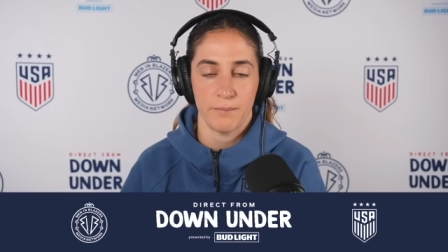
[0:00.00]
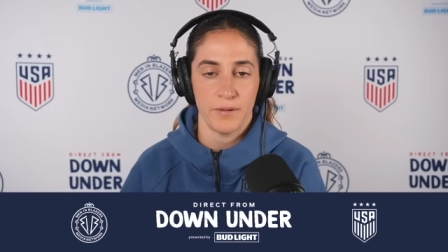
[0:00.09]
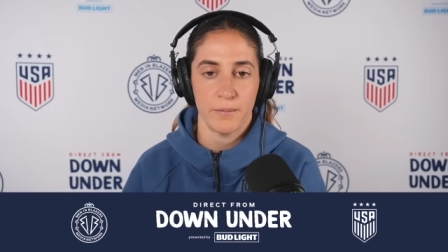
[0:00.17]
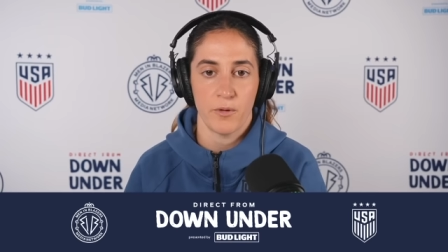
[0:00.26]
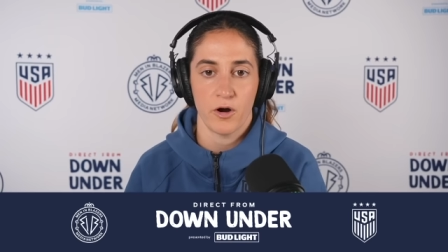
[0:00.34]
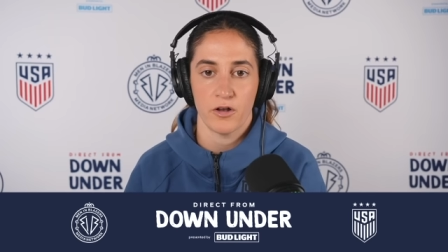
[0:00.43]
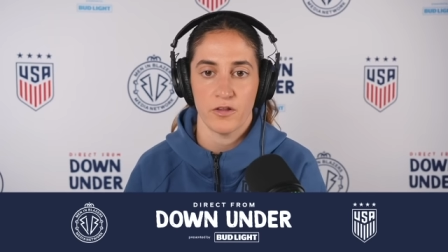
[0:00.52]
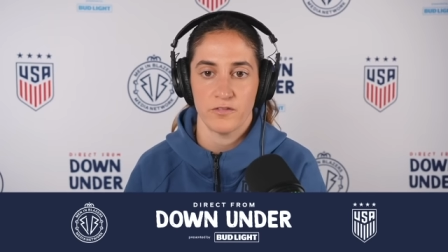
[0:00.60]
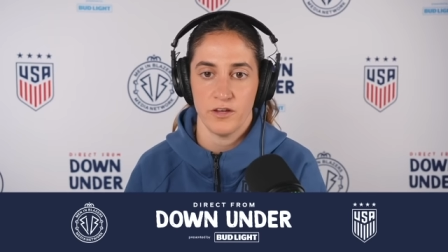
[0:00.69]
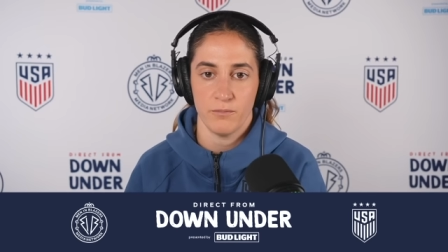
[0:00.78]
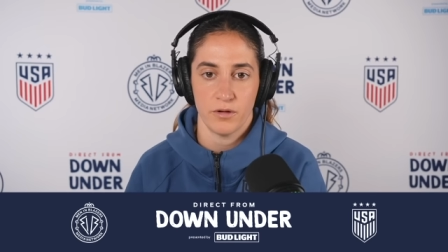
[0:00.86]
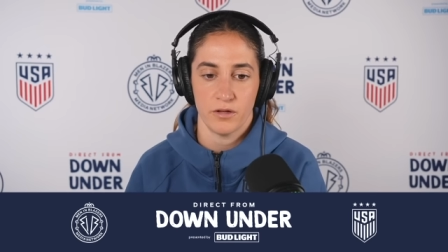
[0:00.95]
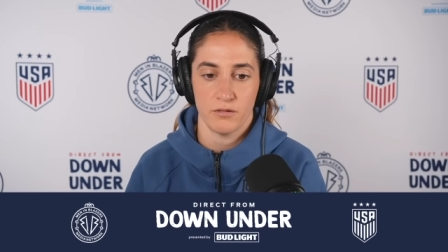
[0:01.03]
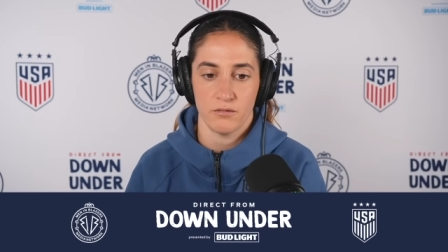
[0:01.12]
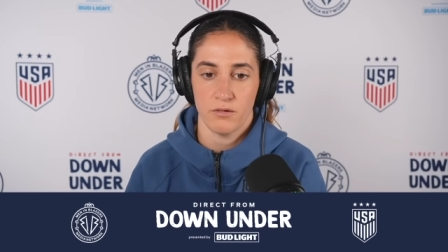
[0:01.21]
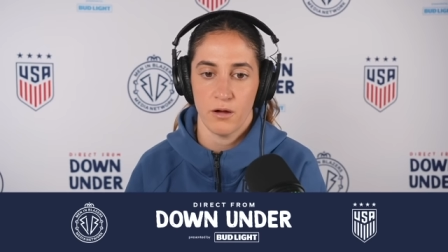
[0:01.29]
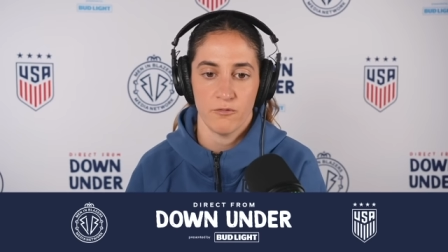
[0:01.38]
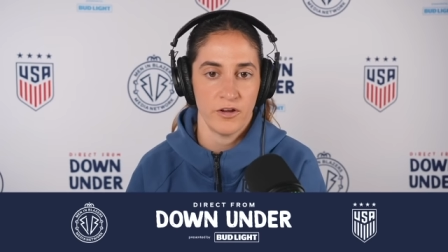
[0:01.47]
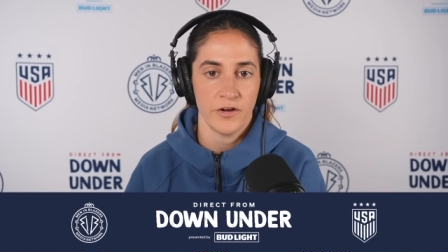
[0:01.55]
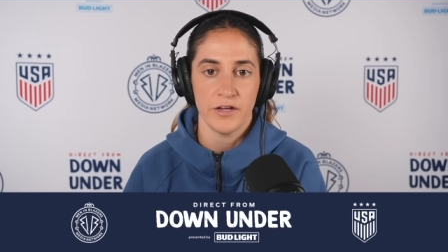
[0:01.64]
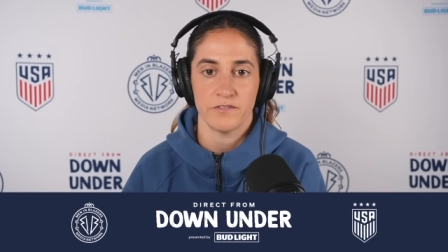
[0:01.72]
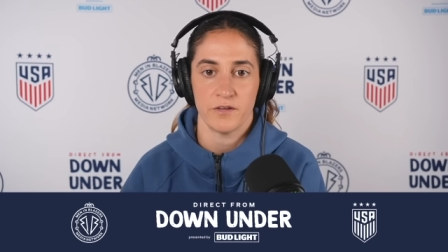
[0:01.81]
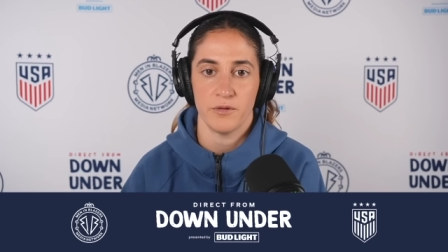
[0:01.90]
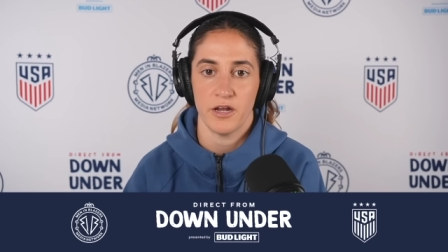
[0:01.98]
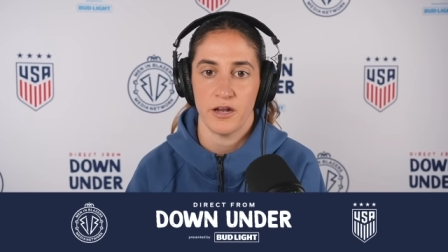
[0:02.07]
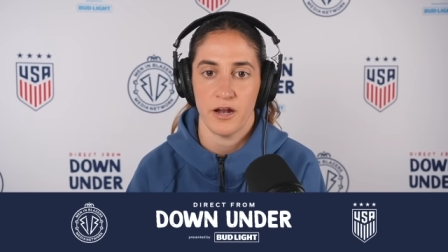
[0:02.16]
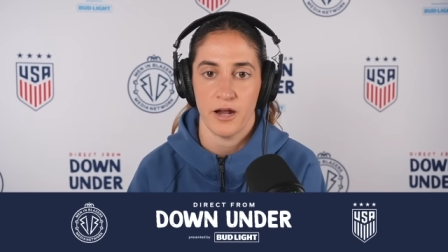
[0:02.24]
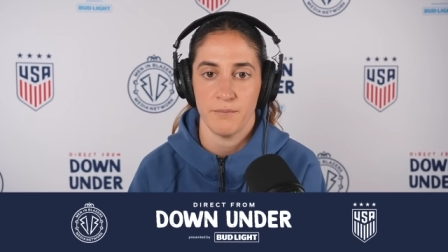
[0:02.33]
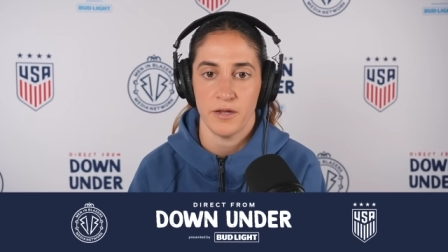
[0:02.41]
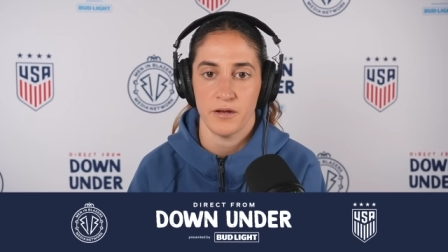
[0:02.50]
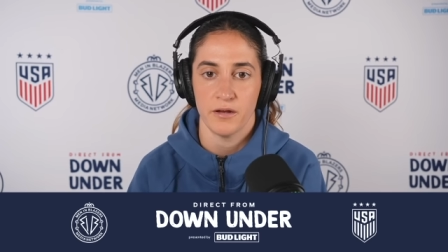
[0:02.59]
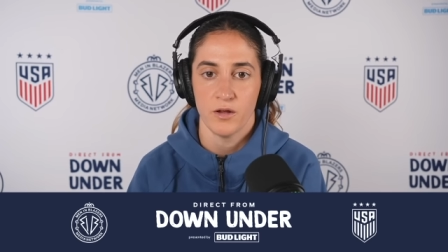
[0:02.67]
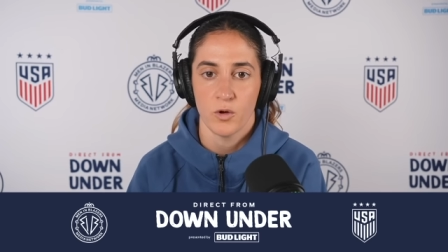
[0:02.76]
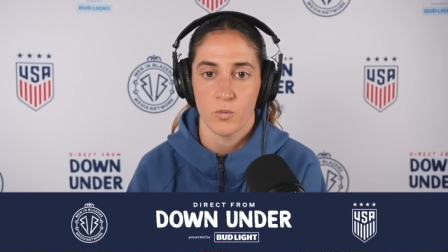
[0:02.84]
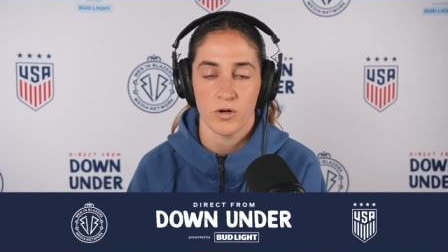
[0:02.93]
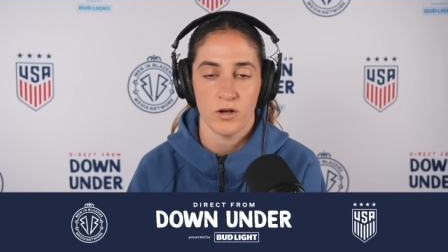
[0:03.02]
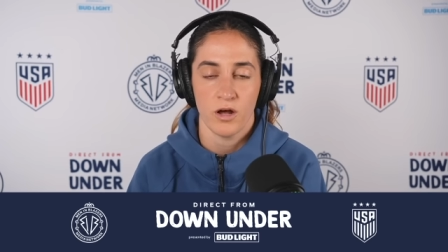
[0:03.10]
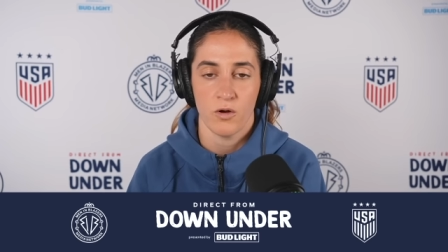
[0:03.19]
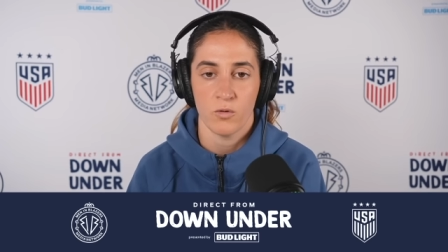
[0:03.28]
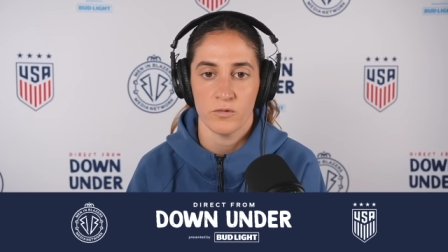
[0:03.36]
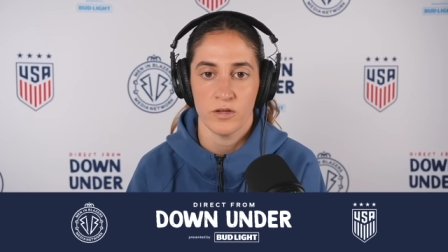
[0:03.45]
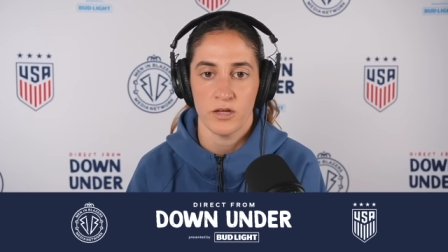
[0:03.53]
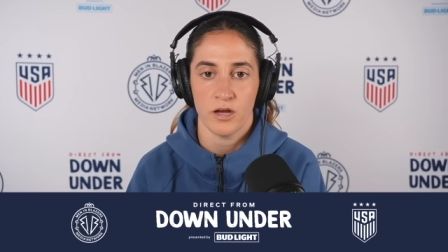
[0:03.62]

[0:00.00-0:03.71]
be a part of this team. But very intimidated. I mean, we're not only,